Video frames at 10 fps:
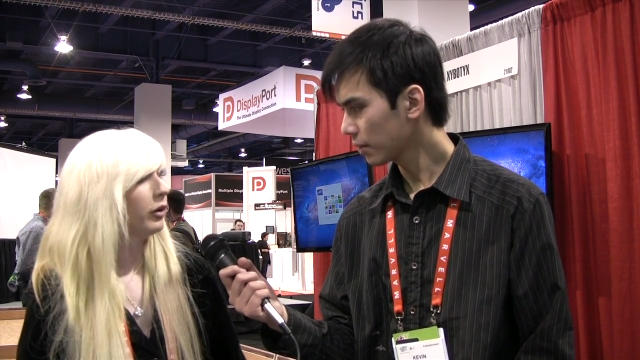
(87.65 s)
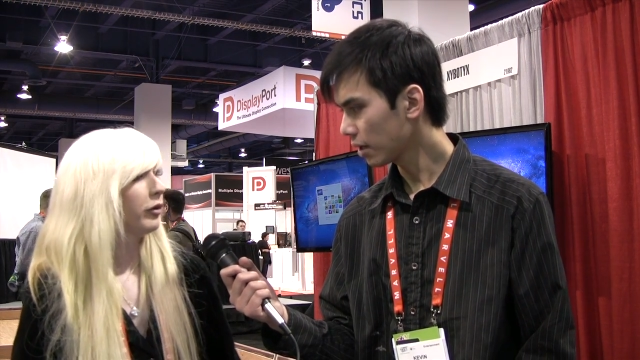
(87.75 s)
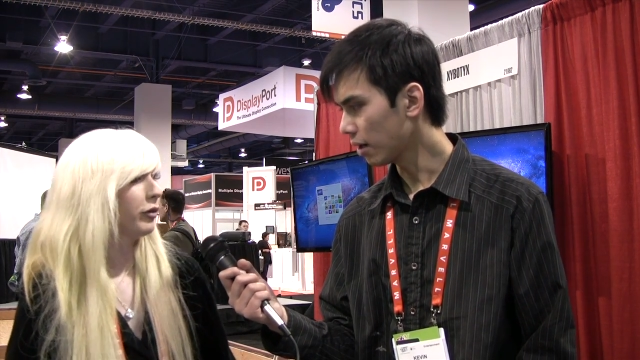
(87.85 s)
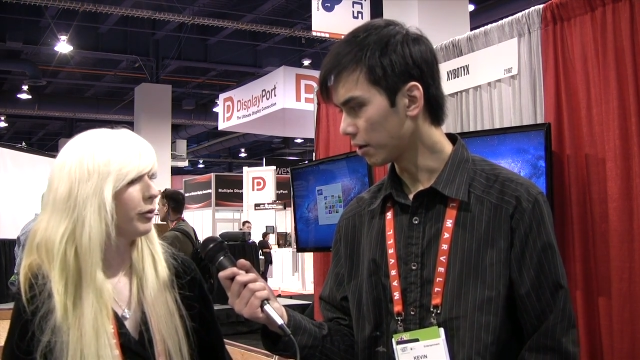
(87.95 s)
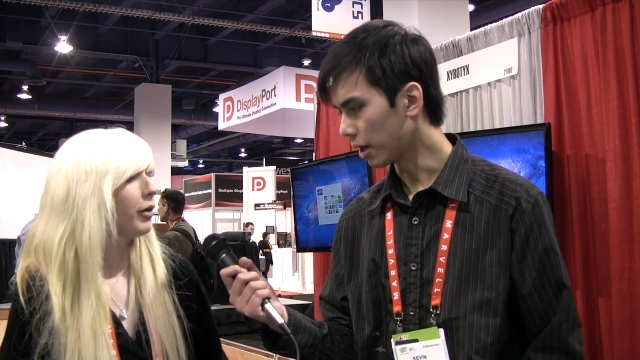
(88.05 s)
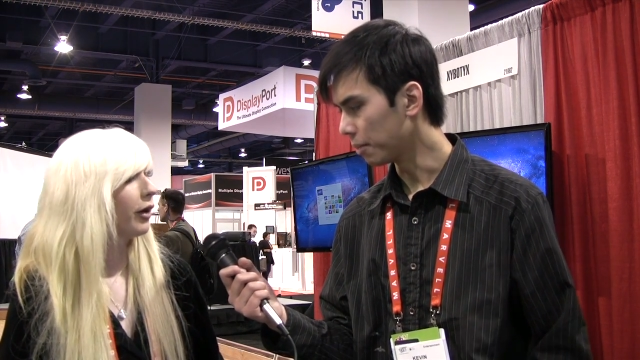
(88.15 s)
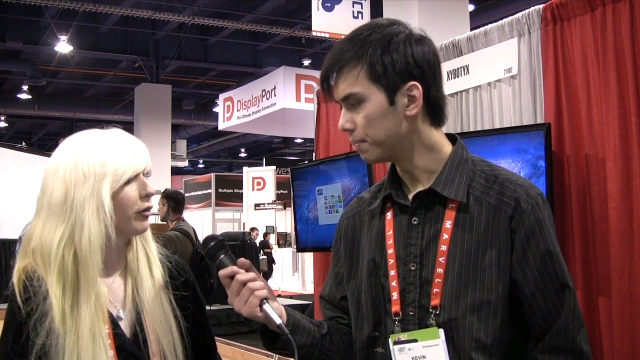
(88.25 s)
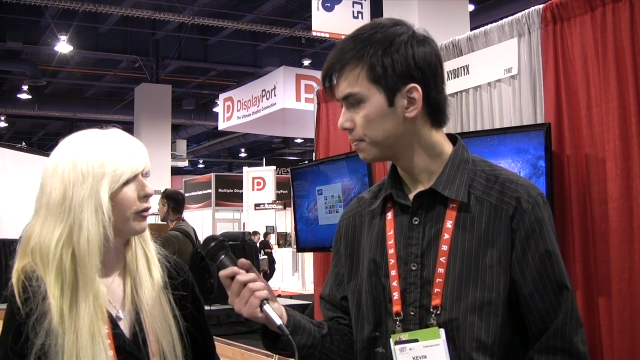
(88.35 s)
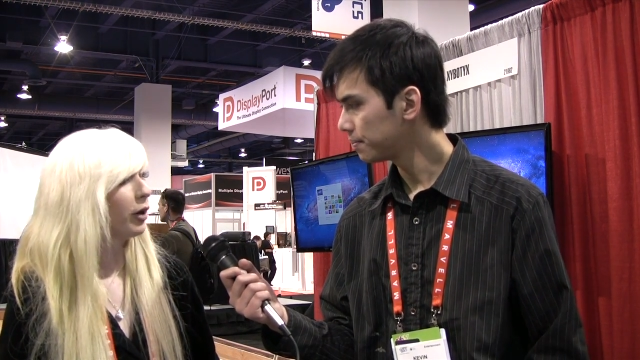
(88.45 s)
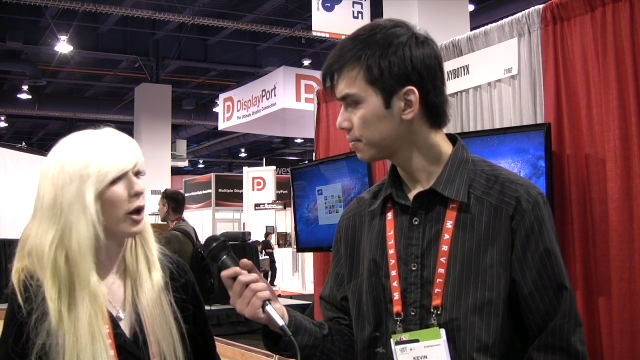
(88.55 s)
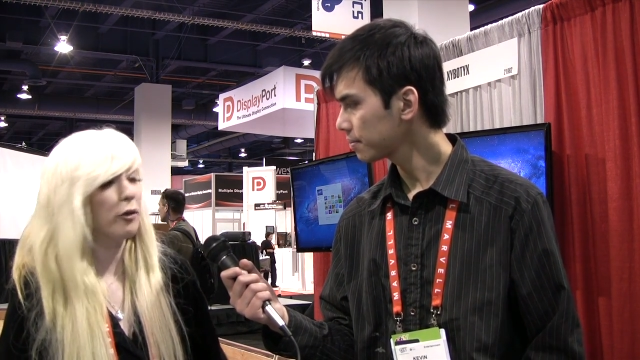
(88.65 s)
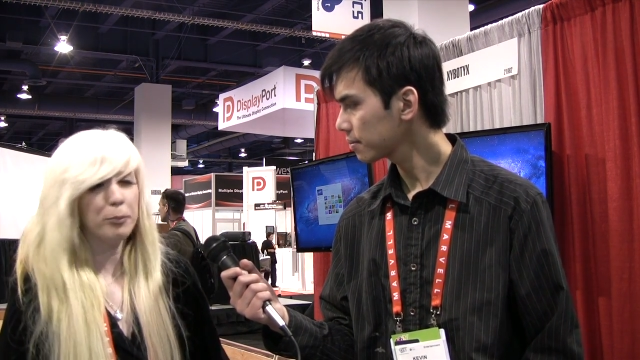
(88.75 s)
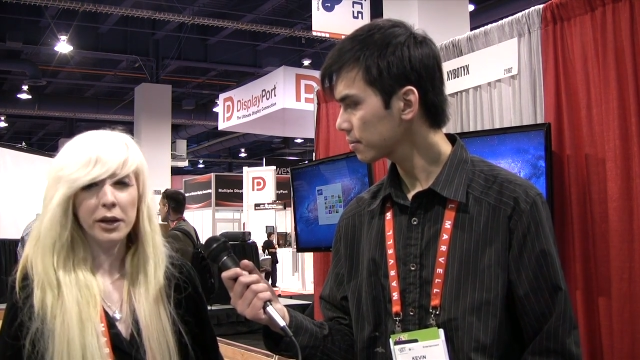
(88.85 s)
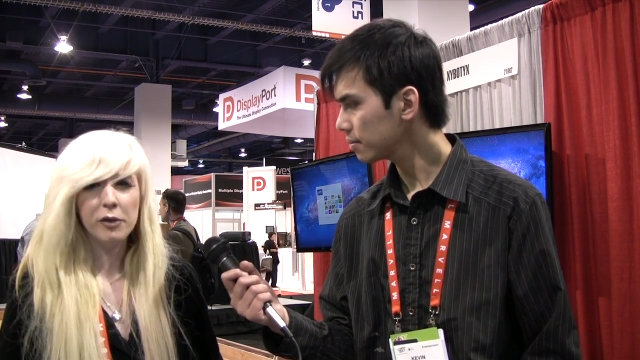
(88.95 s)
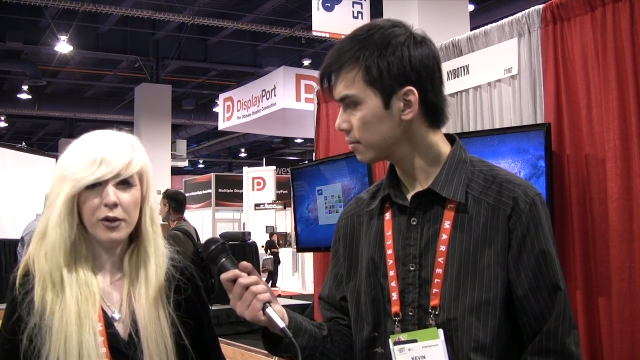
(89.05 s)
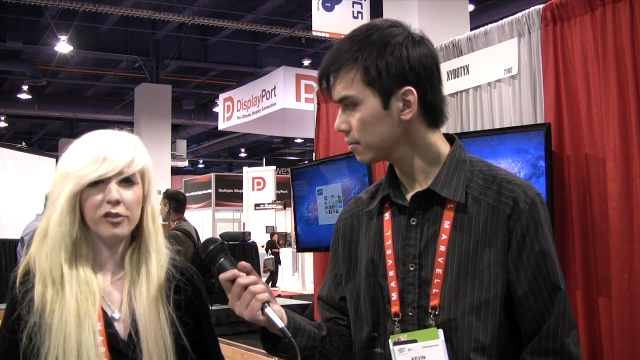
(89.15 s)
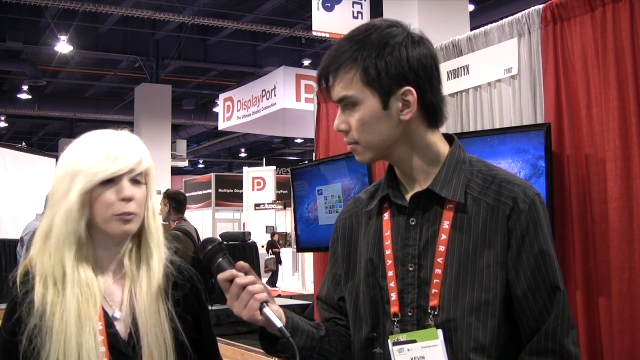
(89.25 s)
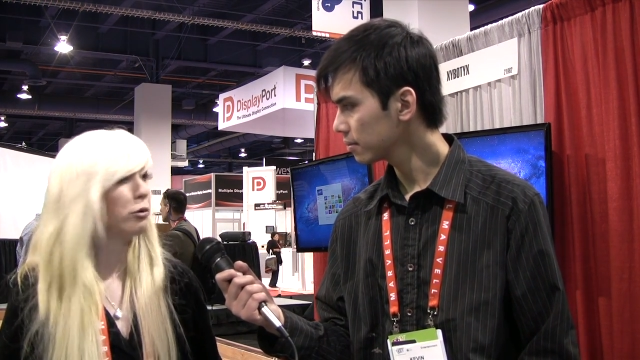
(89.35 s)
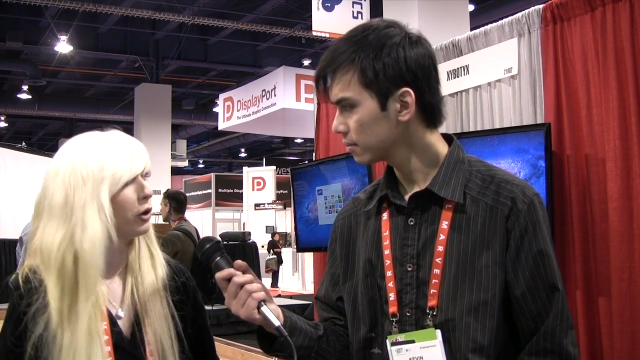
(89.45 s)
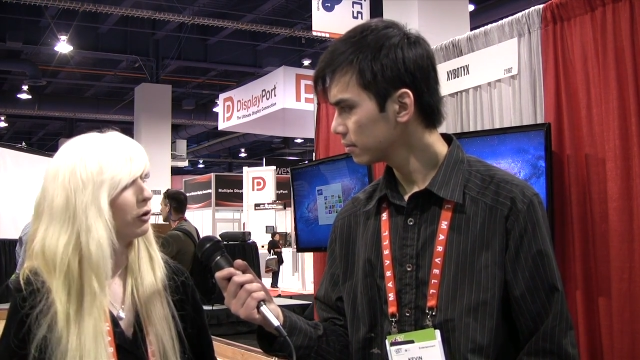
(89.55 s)
Speaker 1: So that's, and I believe there's
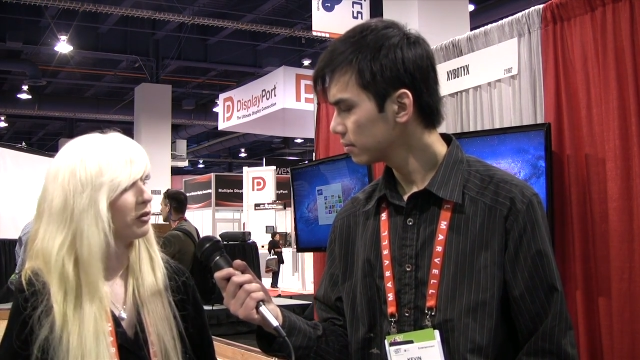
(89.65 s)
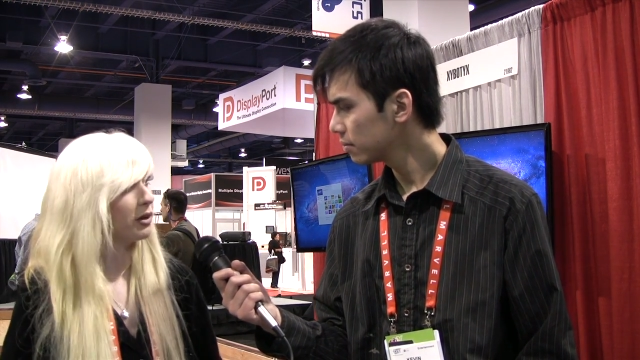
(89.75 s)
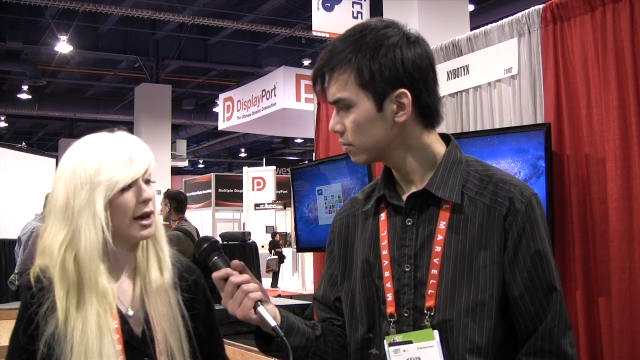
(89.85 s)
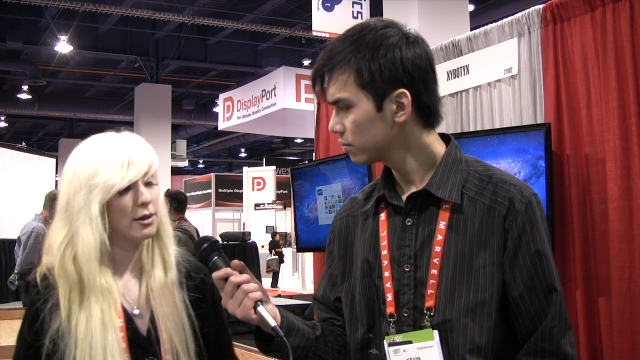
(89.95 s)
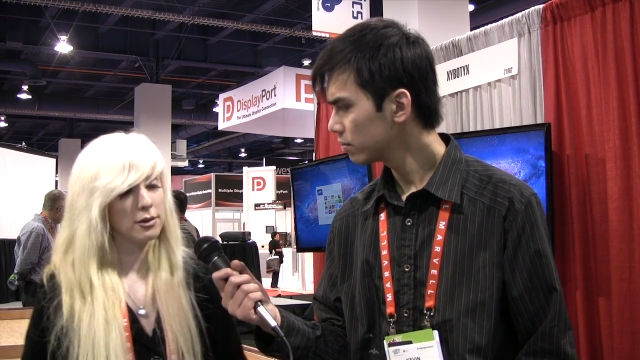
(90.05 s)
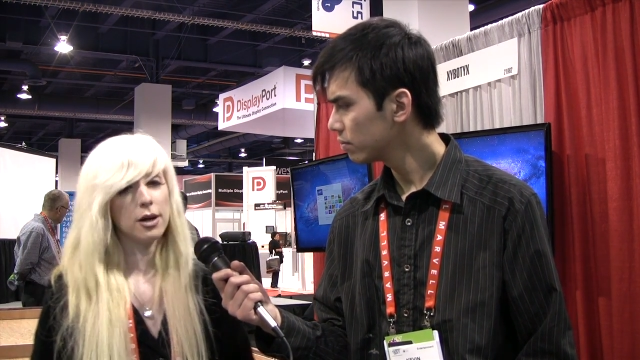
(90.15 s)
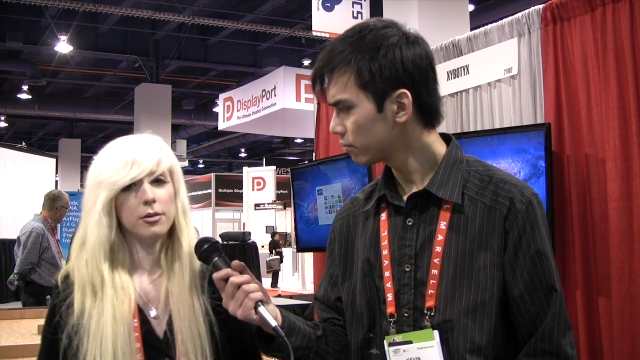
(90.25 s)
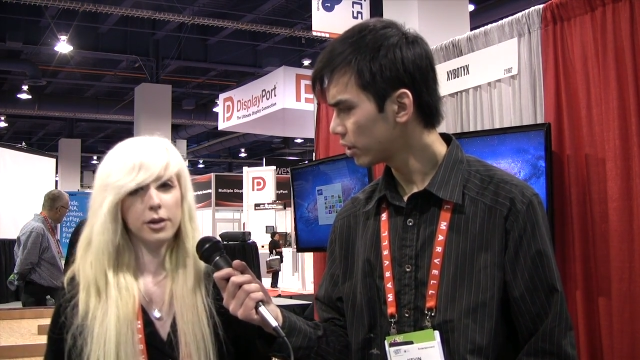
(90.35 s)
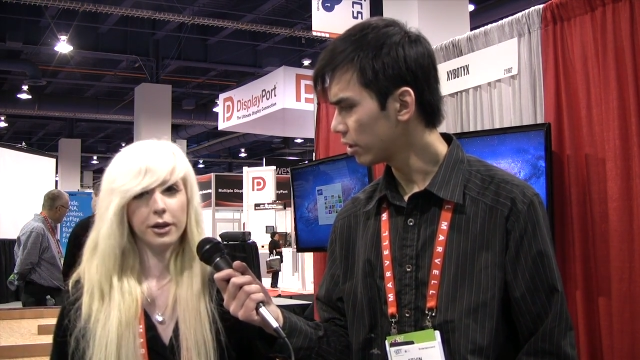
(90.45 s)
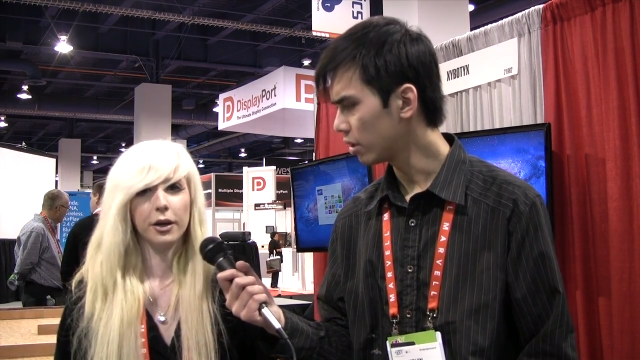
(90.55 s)
a pre-order now currently